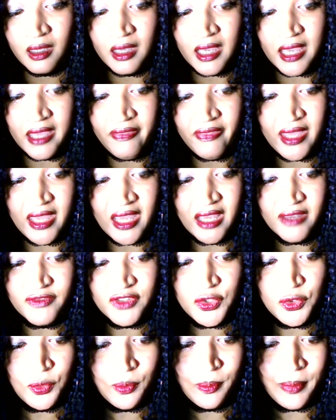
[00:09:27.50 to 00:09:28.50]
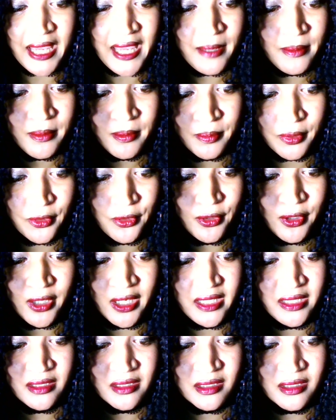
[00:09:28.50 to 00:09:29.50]
And they have two baby
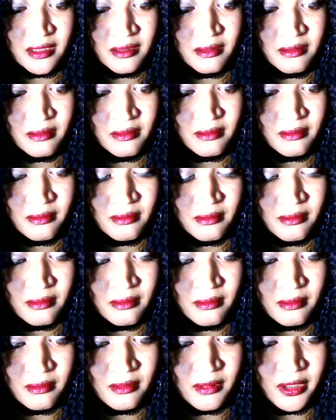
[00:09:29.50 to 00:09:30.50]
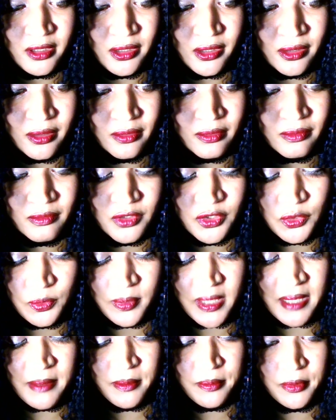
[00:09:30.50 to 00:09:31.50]
boys, you know, two
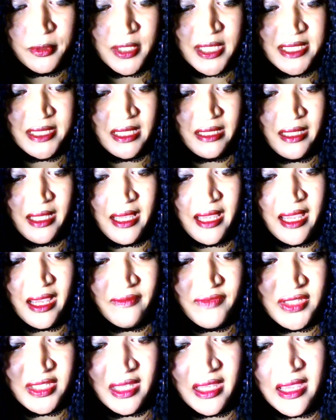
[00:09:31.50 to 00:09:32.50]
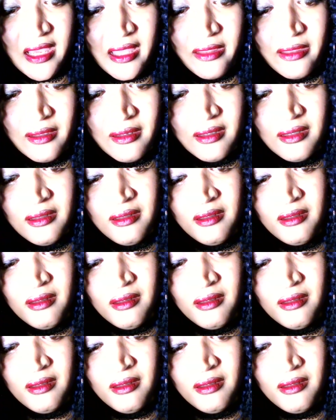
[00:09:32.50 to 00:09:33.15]
baby boys that they have together.